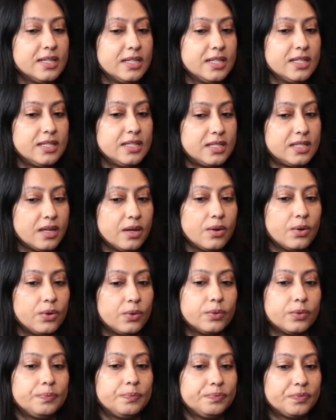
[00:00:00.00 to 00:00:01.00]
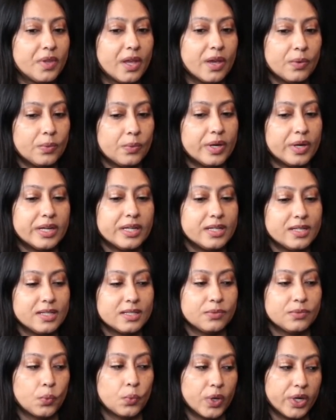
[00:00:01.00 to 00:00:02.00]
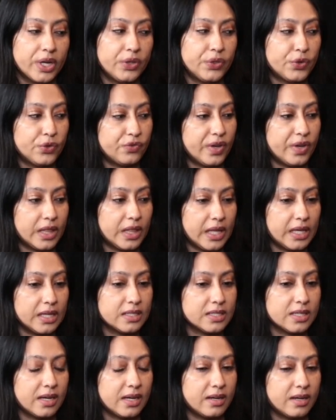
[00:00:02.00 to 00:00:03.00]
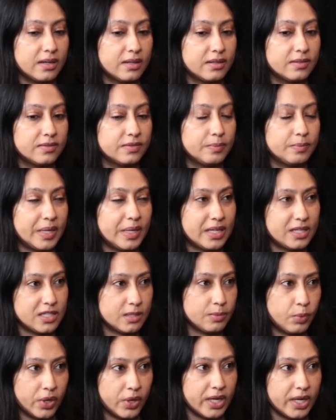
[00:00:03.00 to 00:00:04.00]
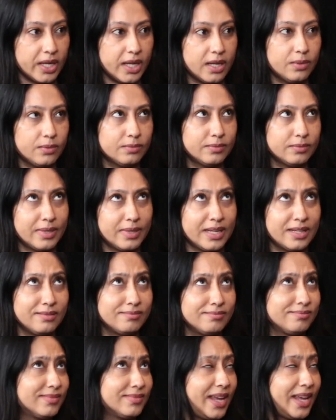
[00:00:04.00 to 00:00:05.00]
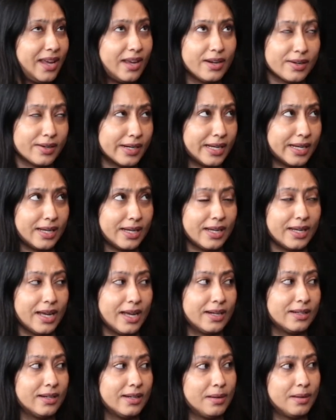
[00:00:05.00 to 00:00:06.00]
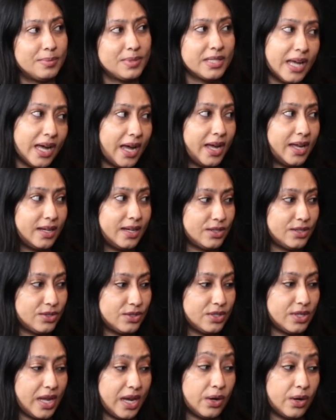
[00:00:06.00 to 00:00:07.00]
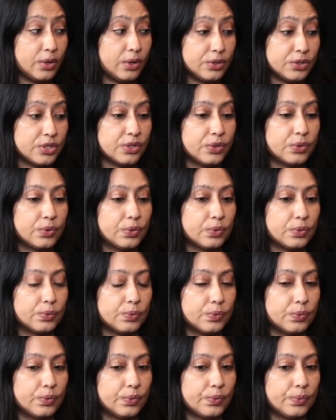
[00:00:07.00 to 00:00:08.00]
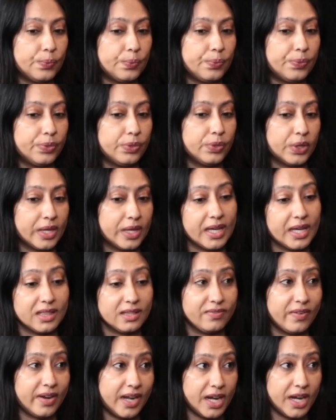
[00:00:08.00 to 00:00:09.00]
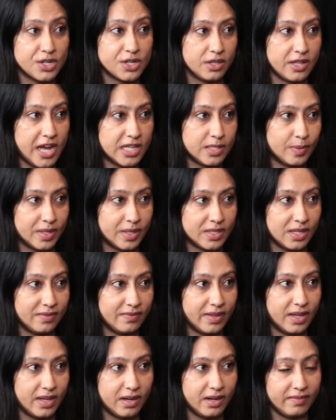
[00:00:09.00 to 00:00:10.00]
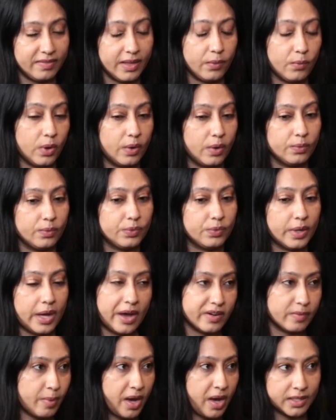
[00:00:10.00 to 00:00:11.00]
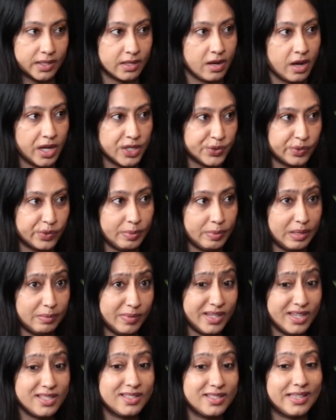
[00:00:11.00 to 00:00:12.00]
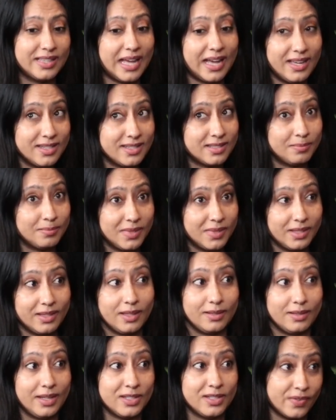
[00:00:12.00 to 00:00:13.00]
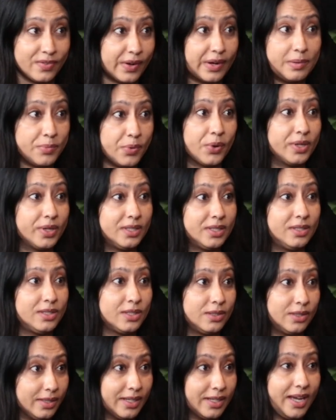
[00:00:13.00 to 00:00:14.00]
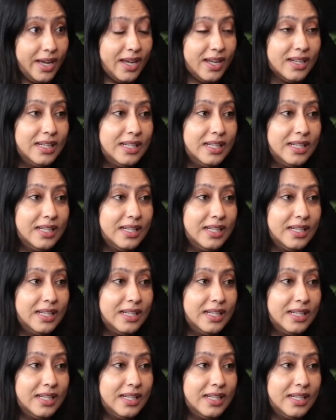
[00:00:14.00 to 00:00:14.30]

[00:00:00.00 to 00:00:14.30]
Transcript: So it was working through feelings of being disappointed and angry and upset, and also looking at the financial aspect of it, of like what the out-of-pocket cost would be, because that is something that is very important to look at.